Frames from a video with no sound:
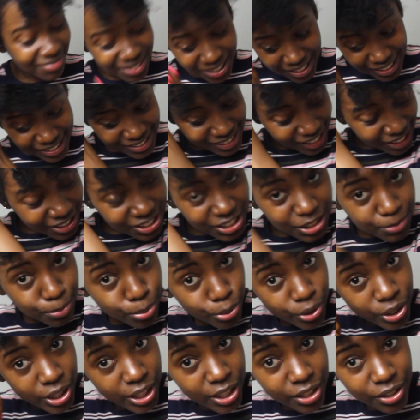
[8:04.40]
it's actually
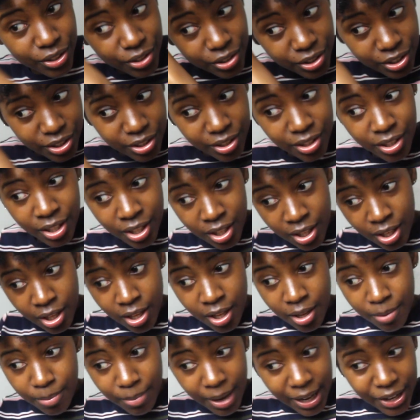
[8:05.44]
pretty good.
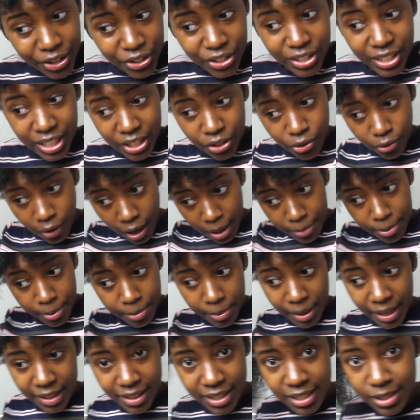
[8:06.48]
My only gripe
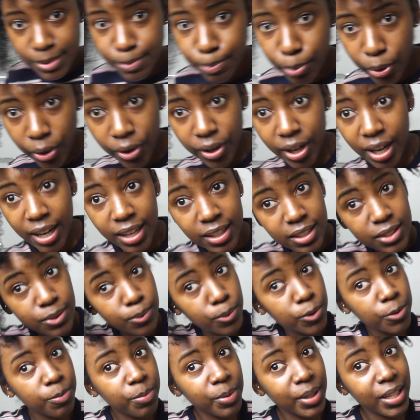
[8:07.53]
about this product
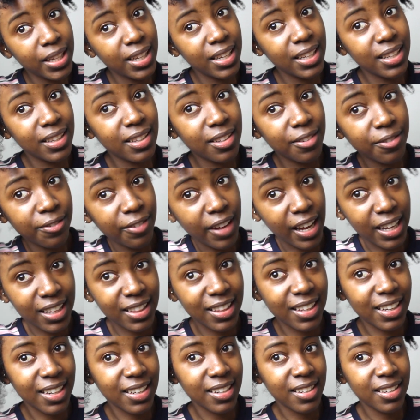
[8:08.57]
would be the fact
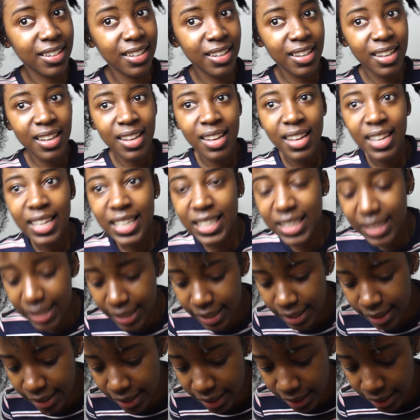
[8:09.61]
that it
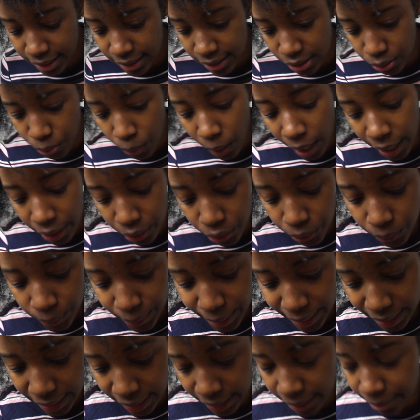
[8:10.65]
is quite
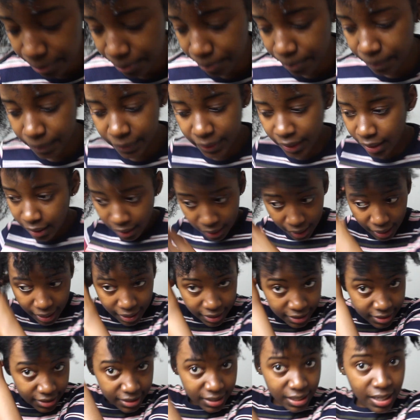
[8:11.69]
oily.
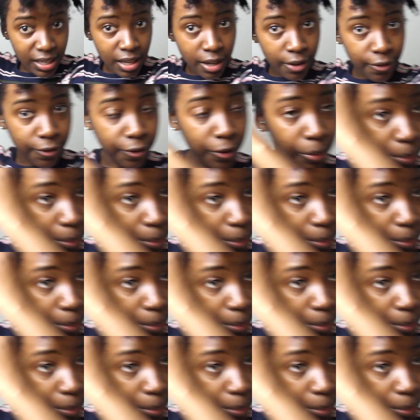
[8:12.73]
And for